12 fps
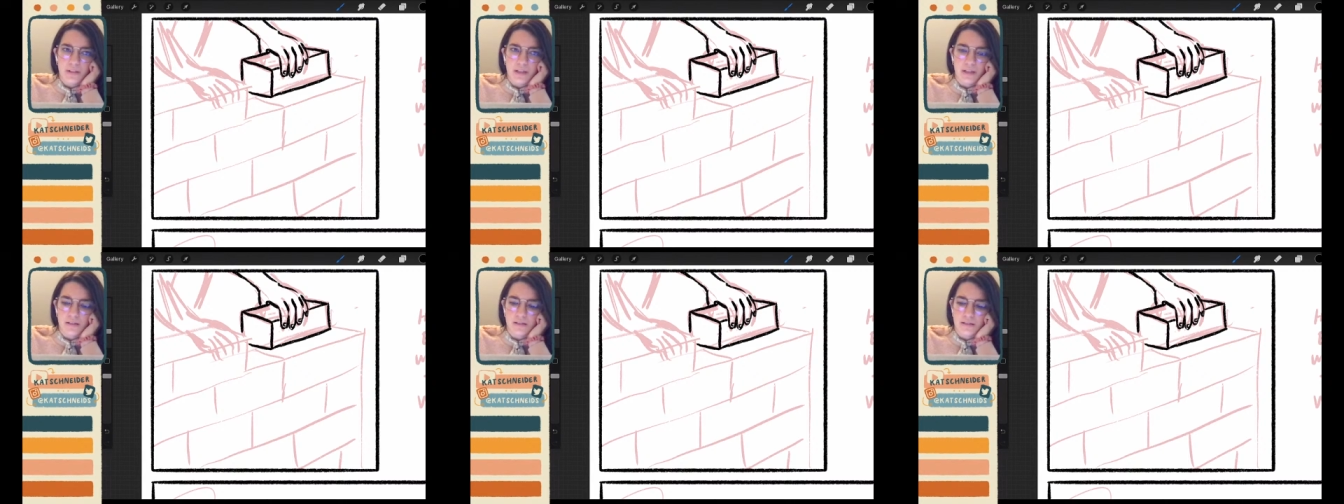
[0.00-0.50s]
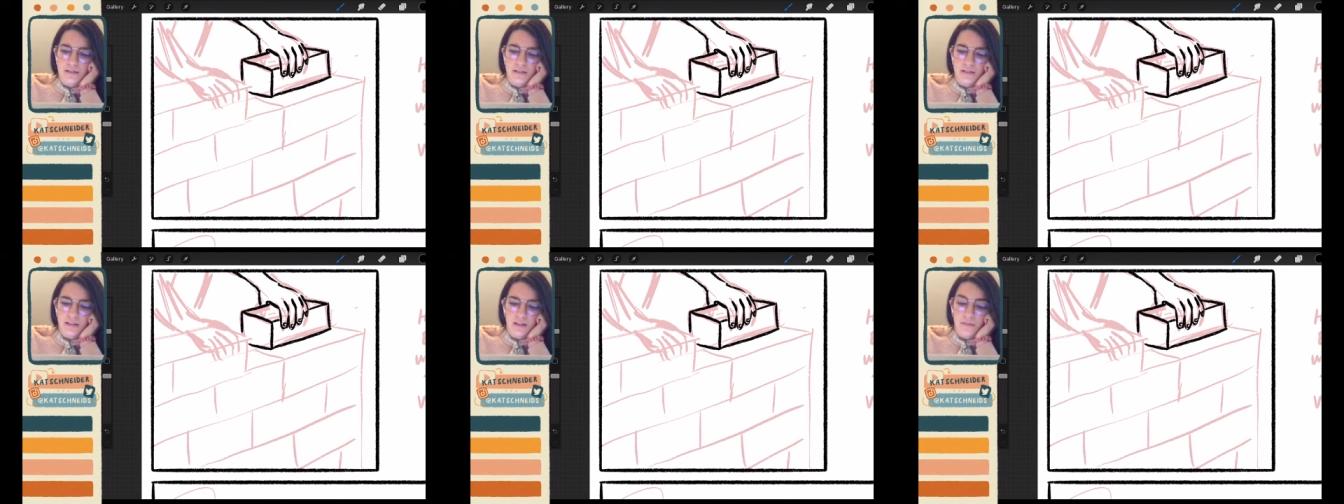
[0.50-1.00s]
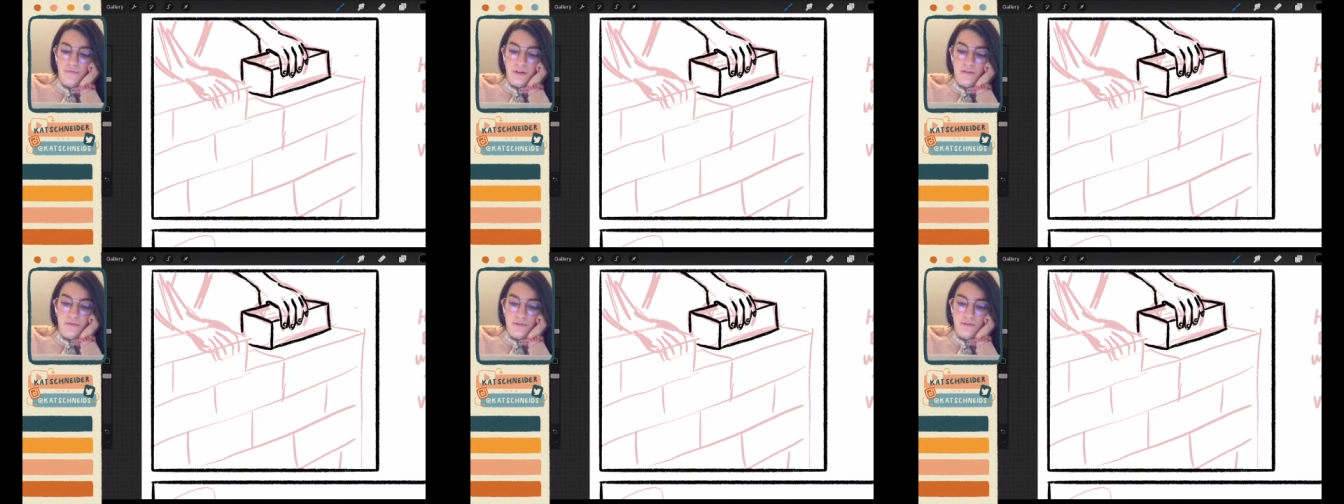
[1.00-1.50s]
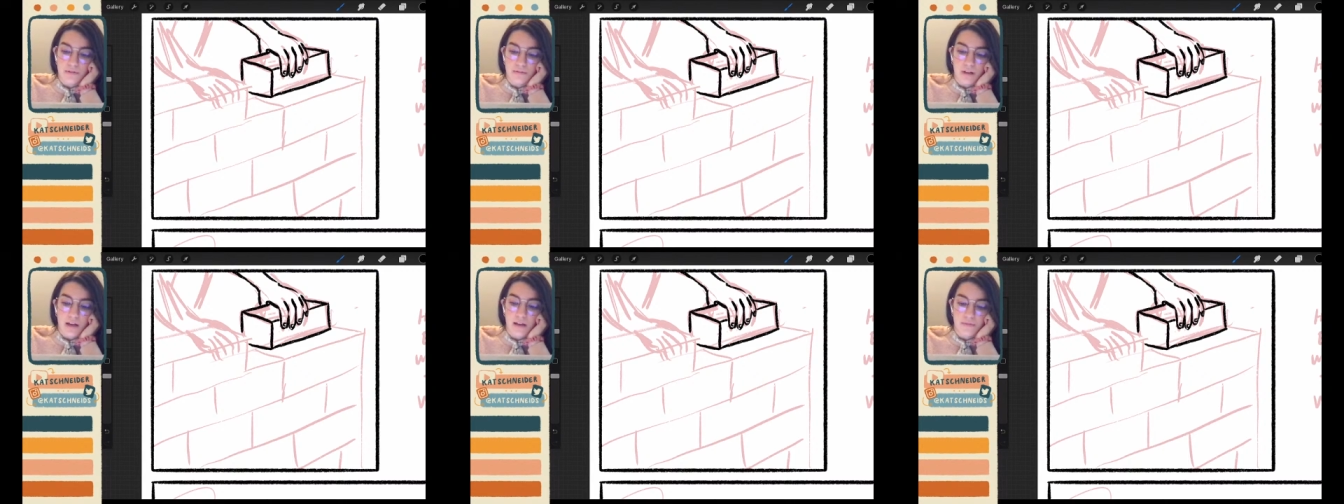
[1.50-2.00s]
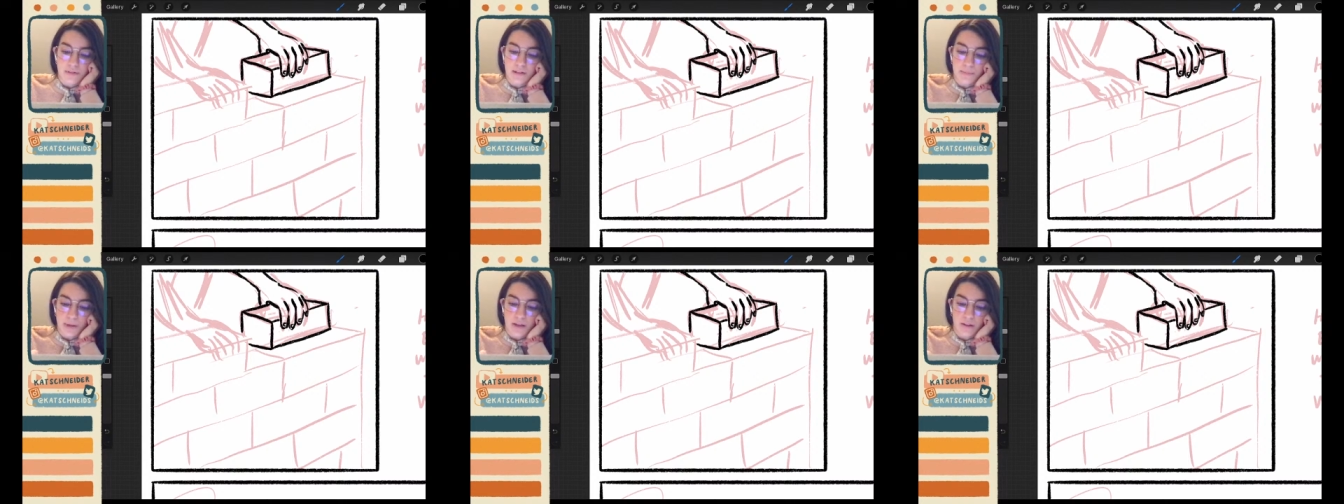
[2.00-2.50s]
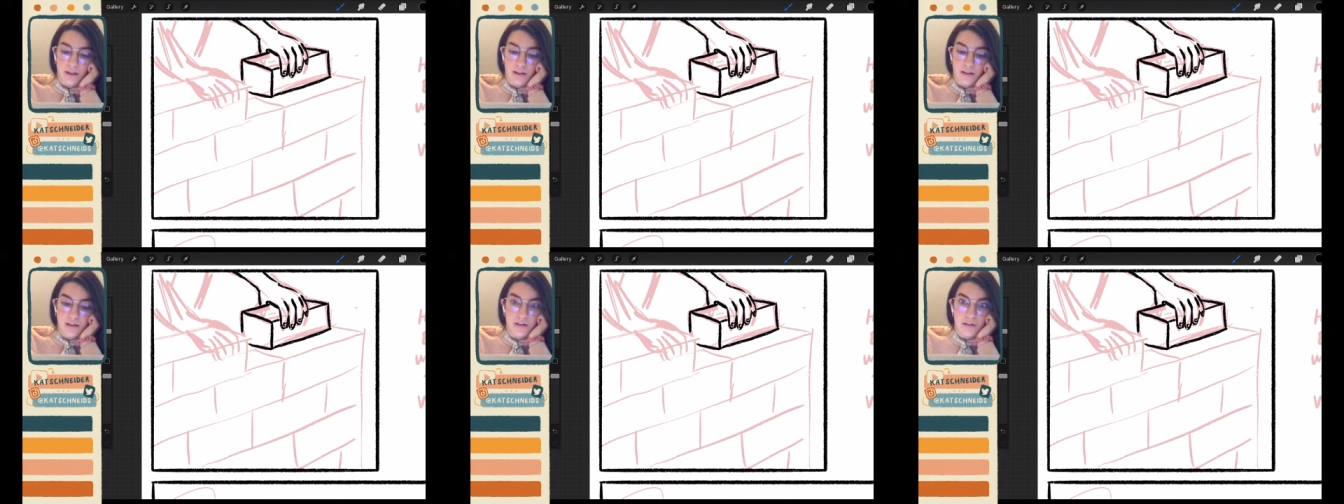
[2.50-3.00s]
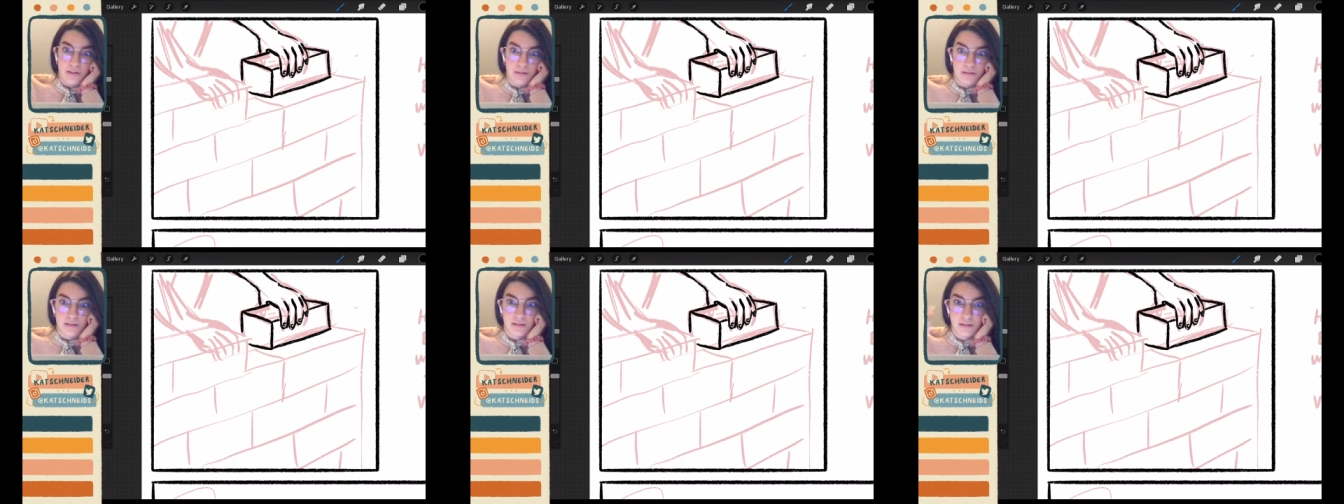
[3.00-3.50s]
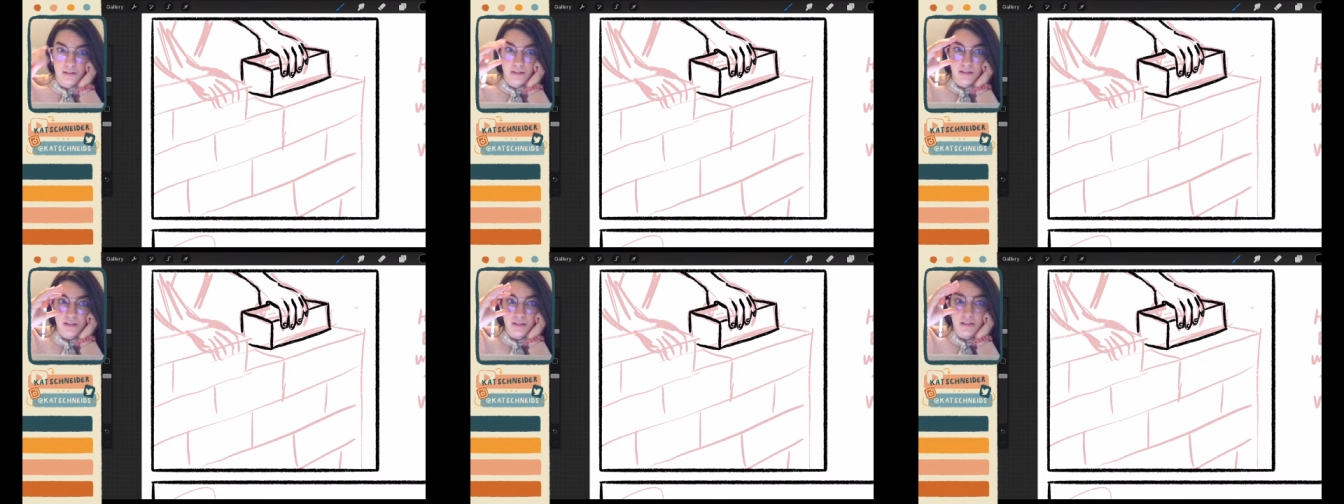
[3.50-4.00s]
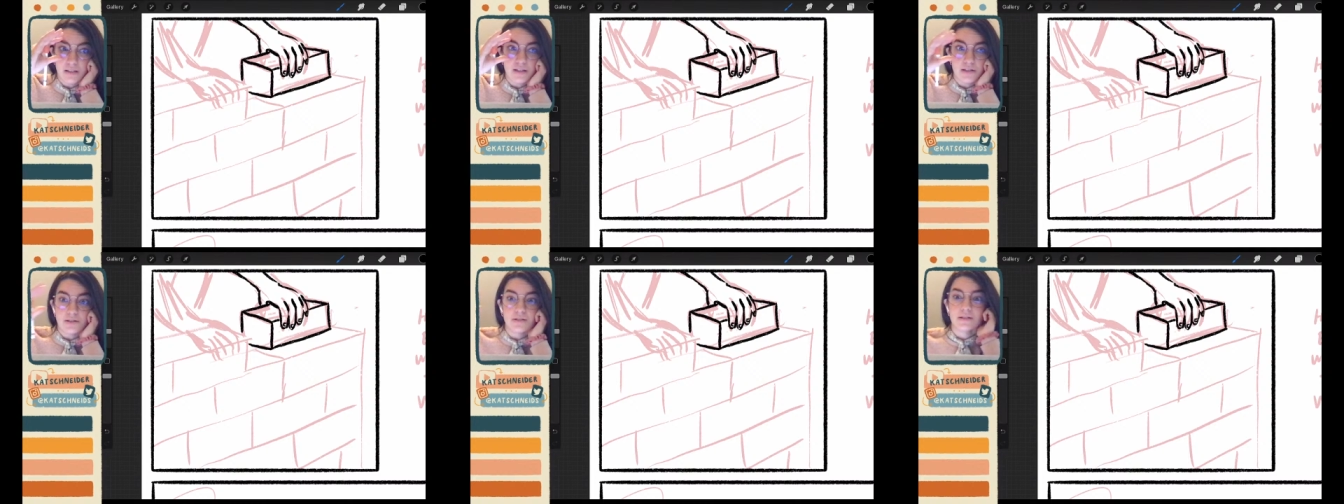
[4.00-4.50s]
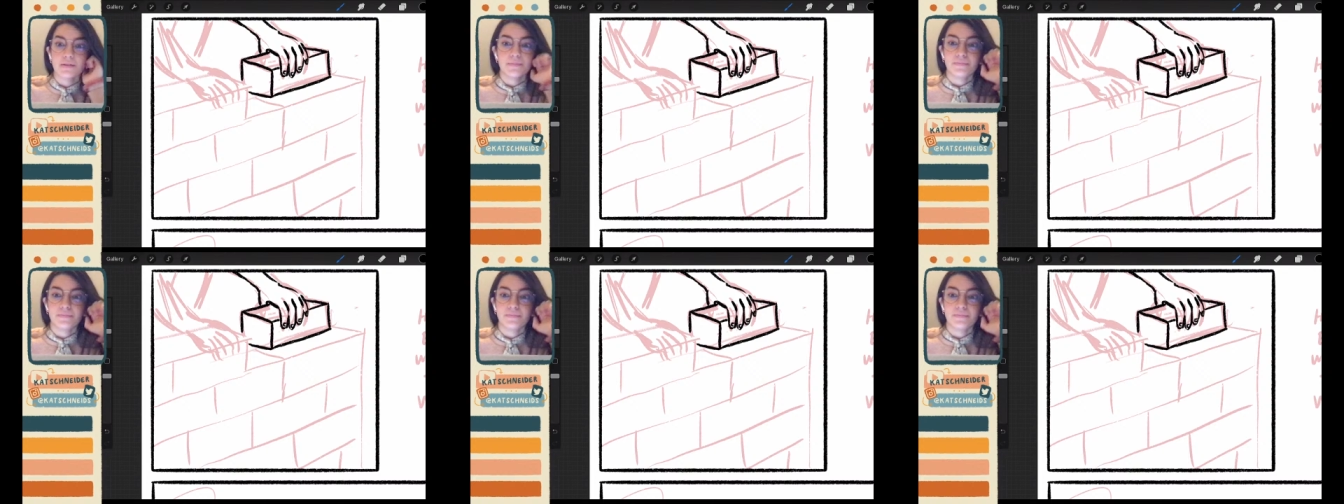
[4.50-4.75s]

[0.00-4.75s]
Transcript: and I haven't slept that late in years. In years.